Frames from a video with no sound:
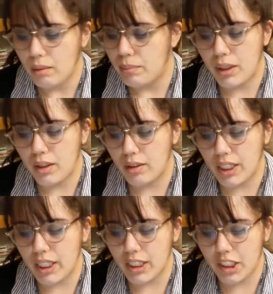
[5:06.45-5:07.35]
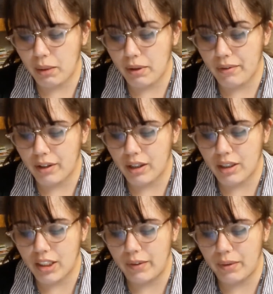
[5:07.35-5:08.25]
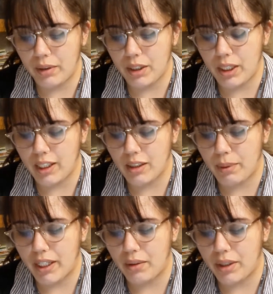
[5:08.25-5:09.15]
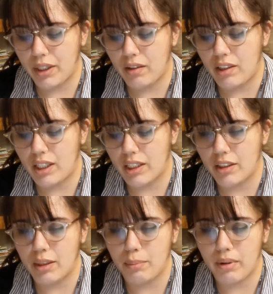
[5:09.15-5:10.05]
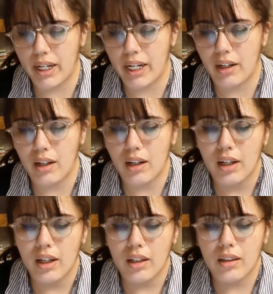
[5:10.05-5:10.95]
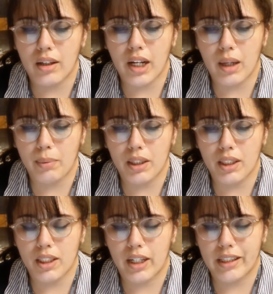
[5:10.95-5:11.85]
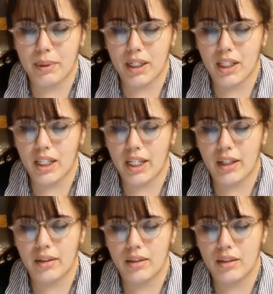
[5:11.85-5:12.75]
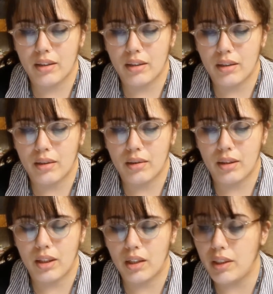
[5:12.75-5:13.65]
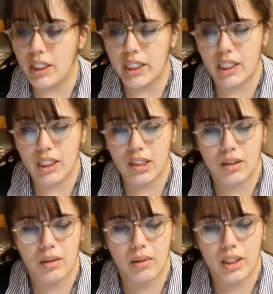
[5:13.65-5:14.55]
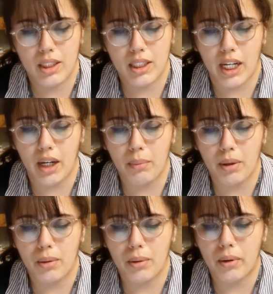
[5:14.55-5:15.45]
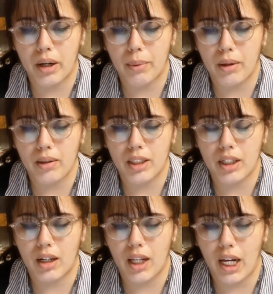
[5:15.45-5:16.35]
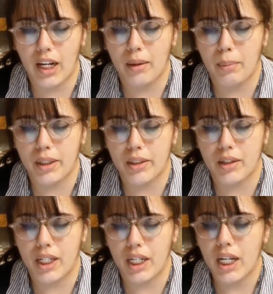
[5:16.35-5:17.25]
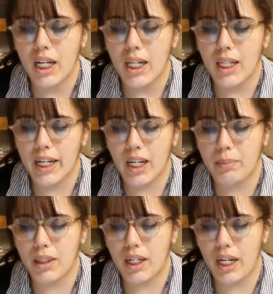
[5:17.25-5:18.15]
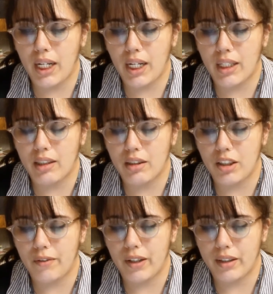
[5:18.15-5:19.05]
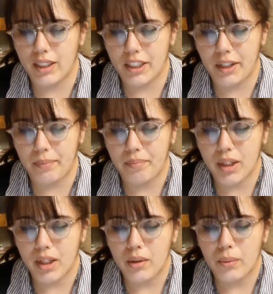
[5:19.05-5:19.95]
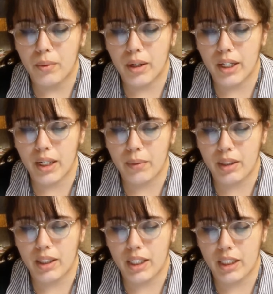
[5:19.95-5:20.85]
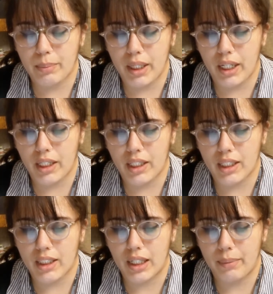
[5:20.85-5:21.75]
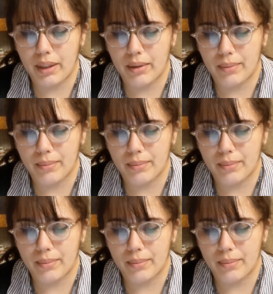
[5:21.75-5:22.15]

But no tears came at first, even when she knelt by her window in darkness and prayed, looking up to the stars beyond the hills. No tears, only the same horrible, dull ache of misery that kept on aching until she fell asleep, worn out with the day's pain and excitement.